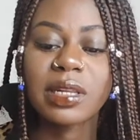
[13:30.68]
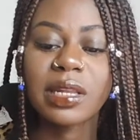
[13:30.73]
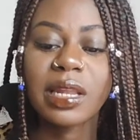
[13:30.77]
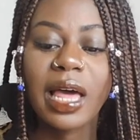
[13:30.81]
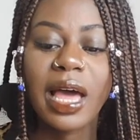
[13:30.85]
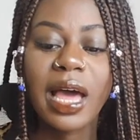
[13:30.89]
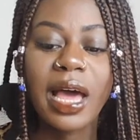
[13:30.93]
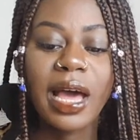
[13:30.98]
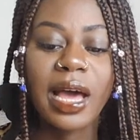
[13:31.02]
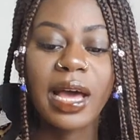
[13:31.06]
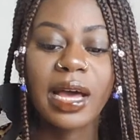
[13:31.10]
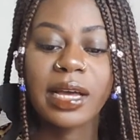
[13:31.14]

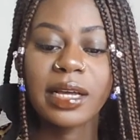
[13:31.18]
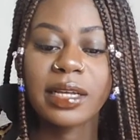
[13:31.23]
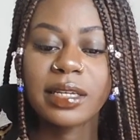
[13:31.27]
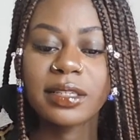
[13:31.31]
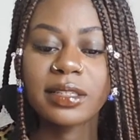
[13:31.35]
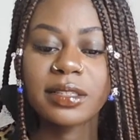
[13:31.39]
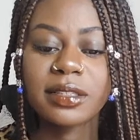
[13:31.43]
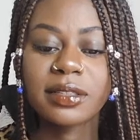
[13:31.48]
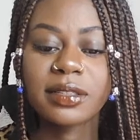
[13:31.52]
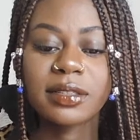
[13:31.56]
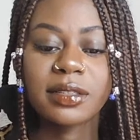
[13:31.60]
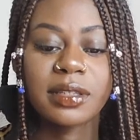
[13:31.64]

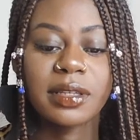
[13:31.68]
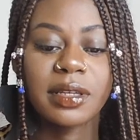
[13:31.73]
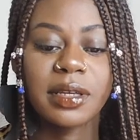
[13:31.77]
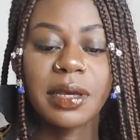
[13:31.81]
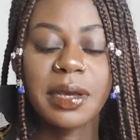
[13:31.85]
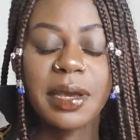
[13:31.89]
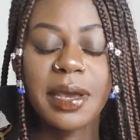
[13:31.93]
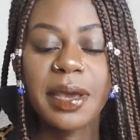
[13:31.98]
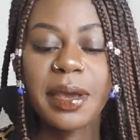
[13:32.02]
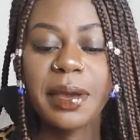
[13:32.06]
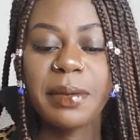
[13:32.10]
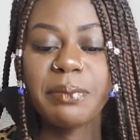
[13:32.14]
Lies.
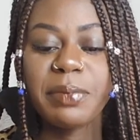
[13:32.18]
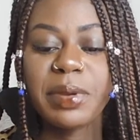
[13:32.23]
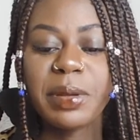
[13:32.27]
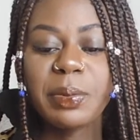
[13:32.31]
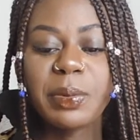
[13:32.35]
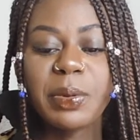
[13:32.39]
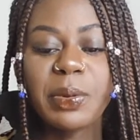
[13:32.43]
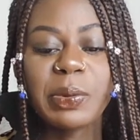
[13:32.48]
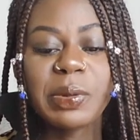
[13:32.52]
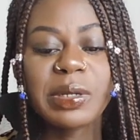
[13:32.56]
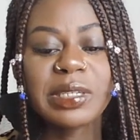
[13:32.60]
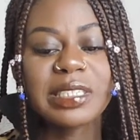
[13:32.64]

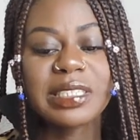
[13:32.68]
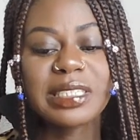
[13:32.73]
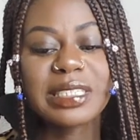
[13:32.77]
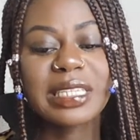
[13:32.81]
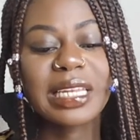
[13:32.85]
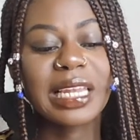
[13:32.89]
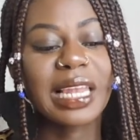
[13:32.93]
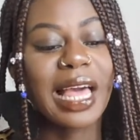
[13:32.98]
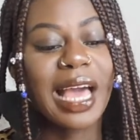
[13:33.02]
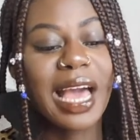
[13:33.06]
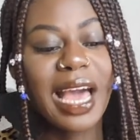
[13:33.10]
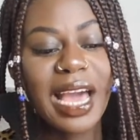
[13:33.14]
People were just
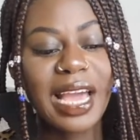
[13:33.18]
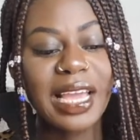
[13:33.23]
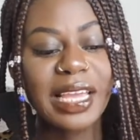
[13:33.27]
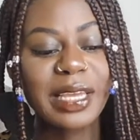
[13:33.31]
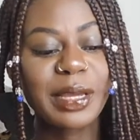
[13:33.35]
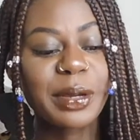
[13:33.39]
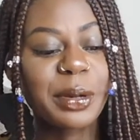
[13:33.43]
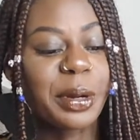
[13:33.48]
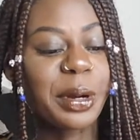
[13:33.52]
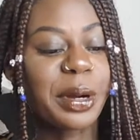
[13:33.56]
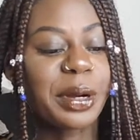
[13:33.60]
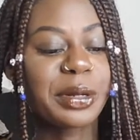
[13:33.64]

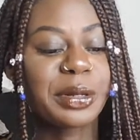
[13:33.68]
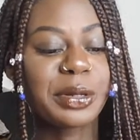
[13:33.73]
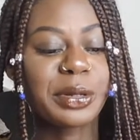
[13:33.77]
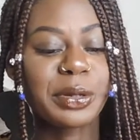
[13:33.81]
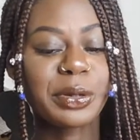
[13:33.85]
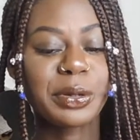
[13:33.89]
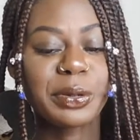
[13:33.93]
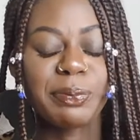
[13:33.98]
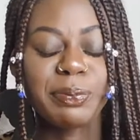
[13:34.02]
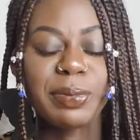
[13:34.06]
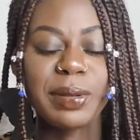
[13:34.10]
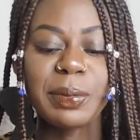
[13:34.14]
lying on
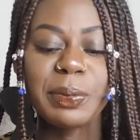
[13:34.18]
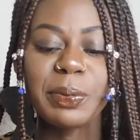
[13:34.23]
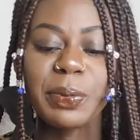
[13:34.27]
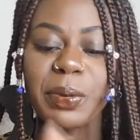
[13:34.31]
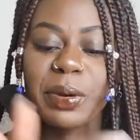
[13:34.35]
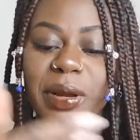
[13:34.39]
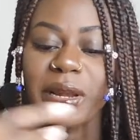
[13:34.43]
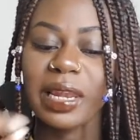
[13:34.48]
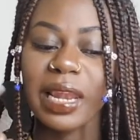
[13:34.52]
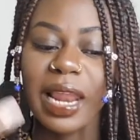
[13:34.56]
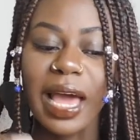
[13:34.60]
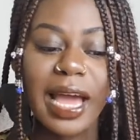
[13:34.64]
you. People
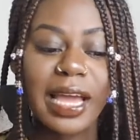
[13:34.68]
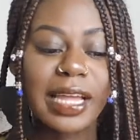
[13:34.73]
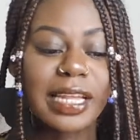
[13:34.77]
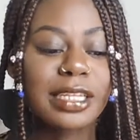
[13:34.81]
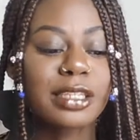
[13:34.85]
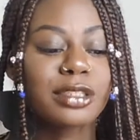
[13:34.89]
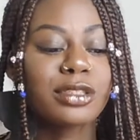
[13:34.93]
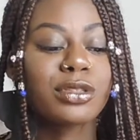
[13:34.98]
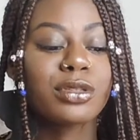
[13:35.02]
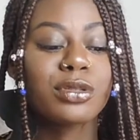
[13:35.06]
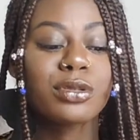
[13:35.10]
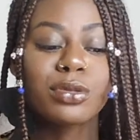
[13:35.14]
were lying
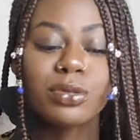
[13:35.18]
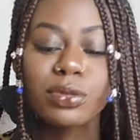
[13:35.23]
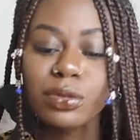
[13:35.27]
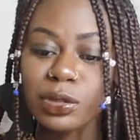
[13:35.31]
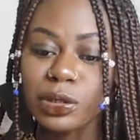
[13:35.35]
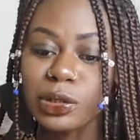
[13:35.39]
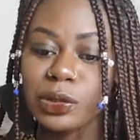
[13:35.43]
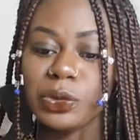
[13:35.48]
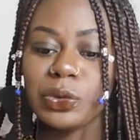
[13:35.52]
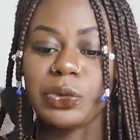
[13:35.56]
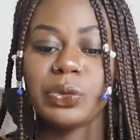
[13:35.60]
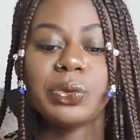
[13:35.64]
to
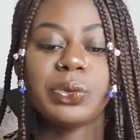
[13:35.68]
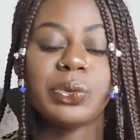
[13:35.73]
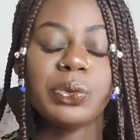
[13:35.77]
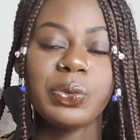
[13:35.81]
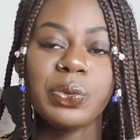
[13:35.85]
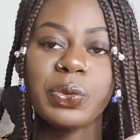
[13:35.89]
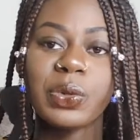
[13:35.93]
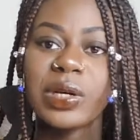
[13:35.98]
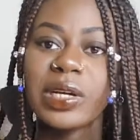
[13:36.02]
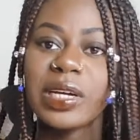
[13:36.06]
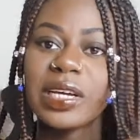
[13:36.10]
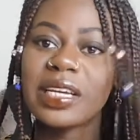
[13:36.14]
you.
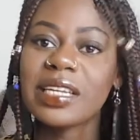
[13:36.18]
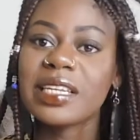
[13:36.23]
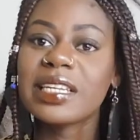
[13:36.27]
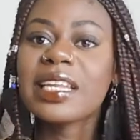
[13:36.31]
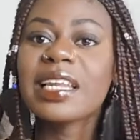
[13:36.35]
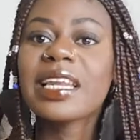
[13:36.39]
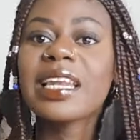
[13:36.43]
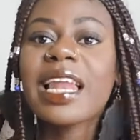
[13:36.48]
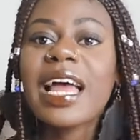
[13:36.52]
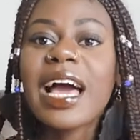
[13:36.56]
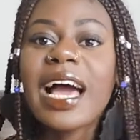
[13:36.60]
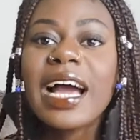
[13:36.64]
The
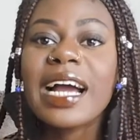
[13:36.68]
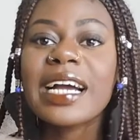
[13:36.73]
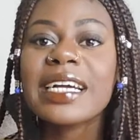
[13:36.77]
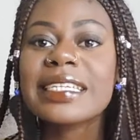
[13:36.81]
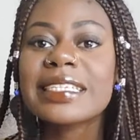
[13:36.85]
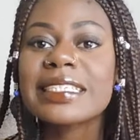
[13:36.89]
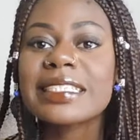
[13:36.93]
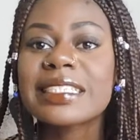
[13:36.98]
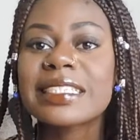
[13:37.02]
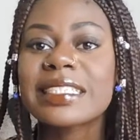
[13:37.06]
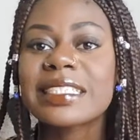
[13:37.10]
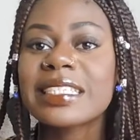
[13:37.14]

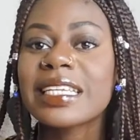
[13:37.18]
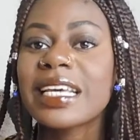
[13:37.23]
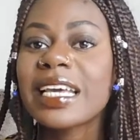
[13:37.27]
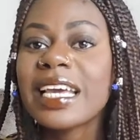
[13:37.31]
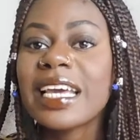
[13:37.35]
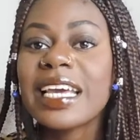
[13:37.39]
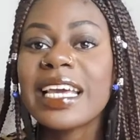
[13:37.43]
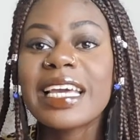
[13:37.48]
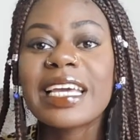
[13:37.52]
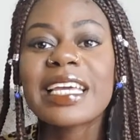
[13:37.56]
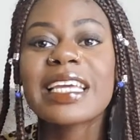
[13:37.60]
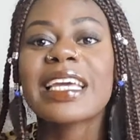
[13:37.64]
lies
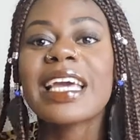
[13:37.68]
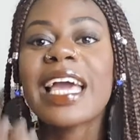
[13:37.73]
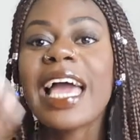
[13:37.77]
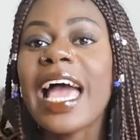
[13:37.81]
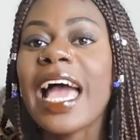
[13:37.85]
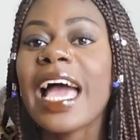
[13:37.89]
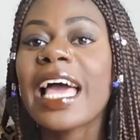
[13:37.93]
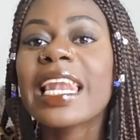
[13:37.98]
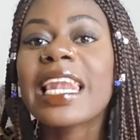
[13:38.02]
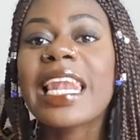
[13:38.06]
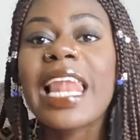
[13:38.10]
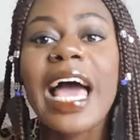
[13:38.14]

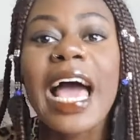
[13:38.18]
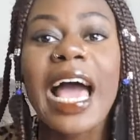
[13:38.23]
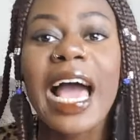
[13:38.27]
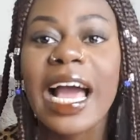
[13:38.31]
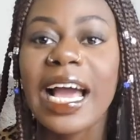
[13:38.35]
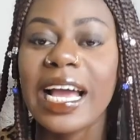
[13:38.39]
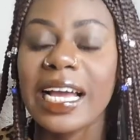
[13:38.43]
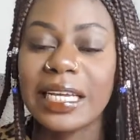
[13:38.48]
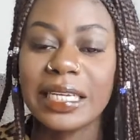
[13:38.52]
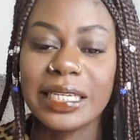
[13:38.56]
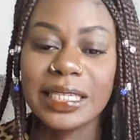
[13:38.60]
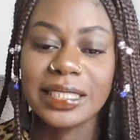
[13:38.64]
had
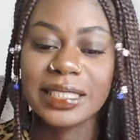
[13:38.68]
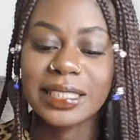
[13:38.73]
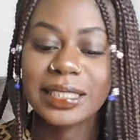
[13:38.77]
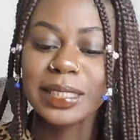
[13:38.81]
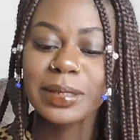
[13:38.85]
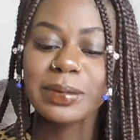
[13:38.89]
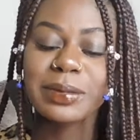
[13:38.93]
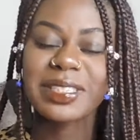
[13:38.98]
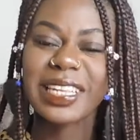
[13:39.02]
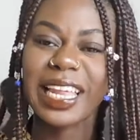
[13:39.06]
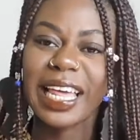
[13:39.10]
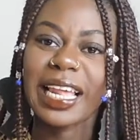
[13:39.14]
lies. It
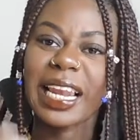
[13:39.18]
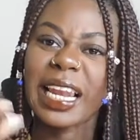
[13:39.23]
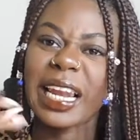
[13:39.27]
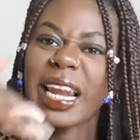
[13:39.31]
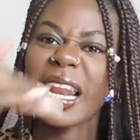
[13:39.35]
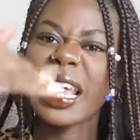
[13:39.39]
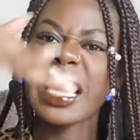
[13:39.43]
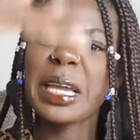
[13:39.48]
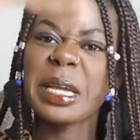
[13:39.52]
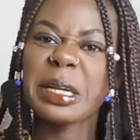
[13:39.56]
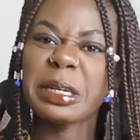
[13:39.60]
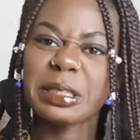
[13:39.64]
was like
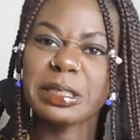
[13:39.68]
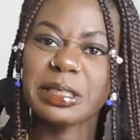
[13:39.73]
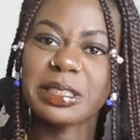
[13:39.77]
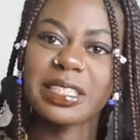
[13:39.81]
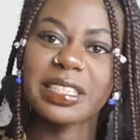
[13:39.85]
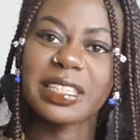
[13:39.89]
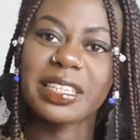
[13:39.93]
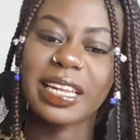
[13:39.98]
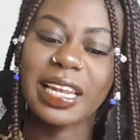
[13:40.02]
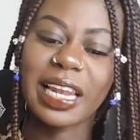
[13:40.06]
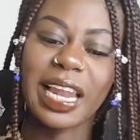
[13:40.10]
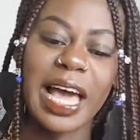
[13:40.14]
layers
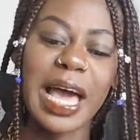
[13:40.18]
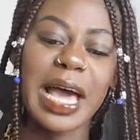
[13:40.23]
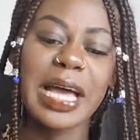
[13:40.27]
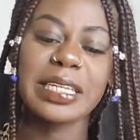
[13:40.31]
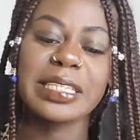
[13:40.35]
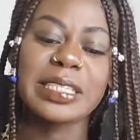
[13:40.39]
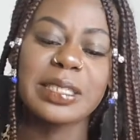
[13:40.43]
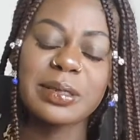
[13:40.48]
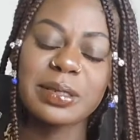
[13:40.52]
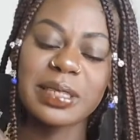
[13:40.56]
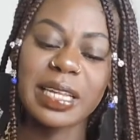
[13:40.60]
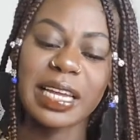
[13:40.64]
to the
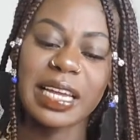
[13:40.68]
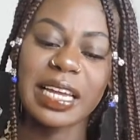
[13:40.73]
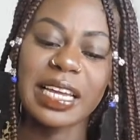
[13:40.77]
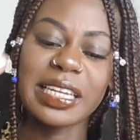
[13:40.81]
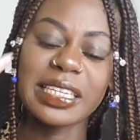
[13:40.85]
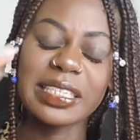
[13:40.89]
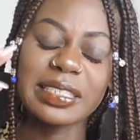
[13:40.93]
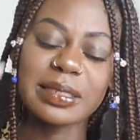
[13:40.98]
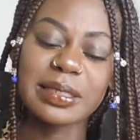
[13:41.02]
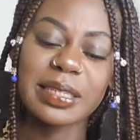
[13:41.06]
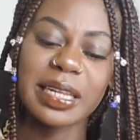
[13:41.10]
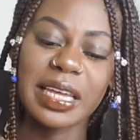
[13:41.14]
lies. It
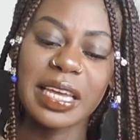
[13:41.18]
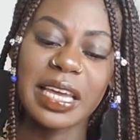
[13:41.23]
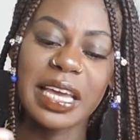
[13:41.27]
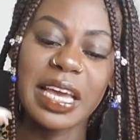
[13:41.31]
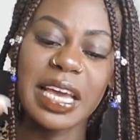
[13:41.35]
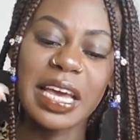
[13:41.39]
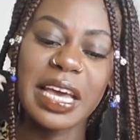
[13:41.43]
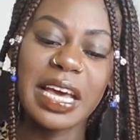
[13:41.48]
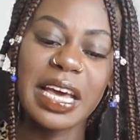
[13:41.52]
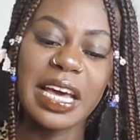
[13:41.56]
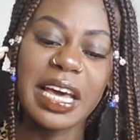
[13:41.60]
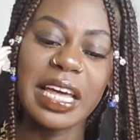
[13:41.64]
was like
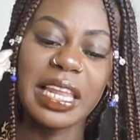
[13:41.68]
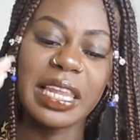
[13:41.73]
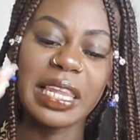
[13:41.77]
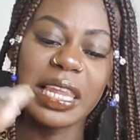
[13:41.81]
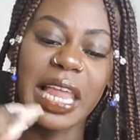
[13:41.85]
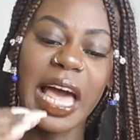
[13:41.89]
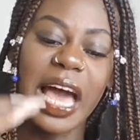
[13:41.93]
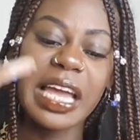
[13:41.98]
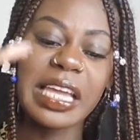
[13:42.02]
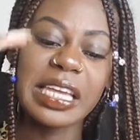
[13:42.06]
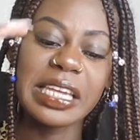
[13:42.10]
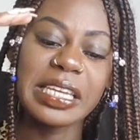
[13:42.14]
a
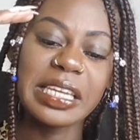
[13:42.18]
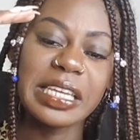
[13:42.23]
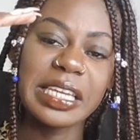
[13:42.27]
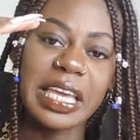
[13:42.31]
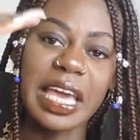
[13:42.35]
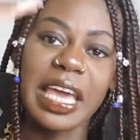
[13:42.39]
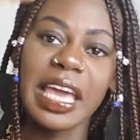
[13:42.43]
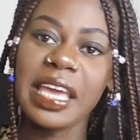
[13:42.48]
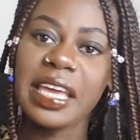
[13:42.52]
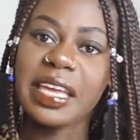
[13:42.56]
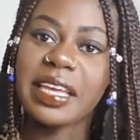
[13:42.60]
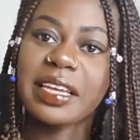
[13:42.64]
lying
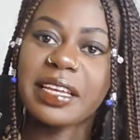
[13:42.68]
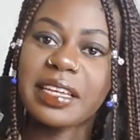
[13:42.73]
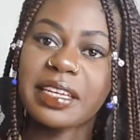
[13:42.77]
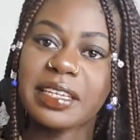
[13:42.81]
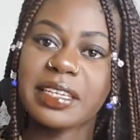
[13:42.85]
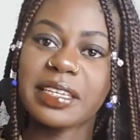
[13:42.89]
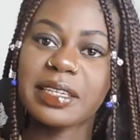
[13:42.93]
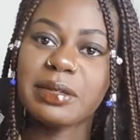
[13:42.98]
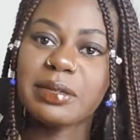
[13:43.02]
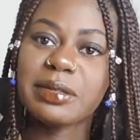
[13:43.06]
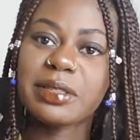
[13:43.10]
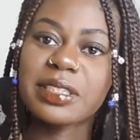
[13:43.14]
cake.
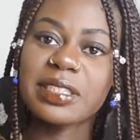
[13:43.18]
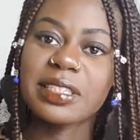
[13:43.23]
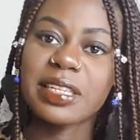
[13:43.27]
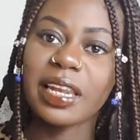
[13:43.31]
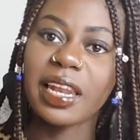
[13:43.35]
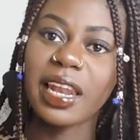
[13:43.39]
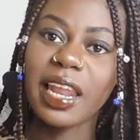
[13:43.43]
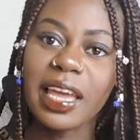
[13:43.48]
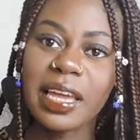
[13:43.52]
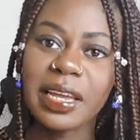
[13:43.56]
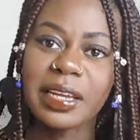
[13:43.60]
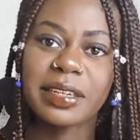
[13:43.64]
It was just
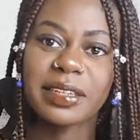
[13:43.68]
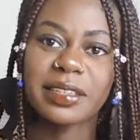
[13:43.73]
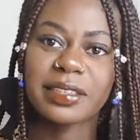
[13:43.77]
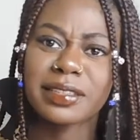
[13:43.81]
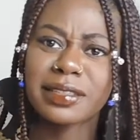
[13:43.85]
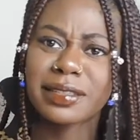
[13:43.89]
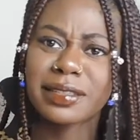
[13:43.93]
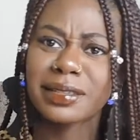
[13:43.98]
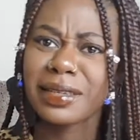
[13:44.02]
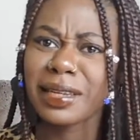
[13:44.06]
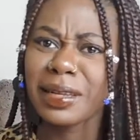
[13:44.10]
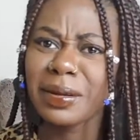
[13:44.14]
layers.
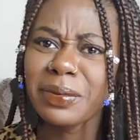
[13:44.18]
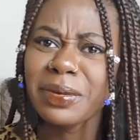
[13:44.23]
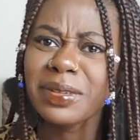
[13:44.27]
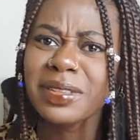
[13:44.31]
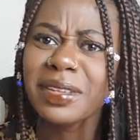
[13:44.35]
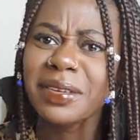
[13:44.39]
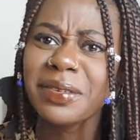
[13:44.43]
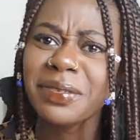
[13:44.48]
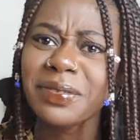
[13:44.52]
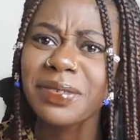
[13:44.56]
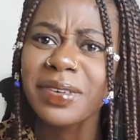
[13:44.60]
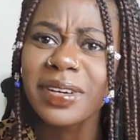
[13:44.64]
So like, what
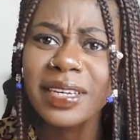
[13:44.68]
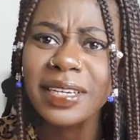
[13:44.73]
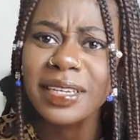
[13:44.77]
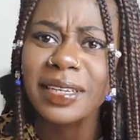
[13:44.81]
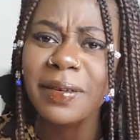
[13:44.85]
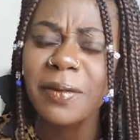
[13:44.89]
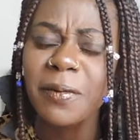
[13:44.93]
the fuck?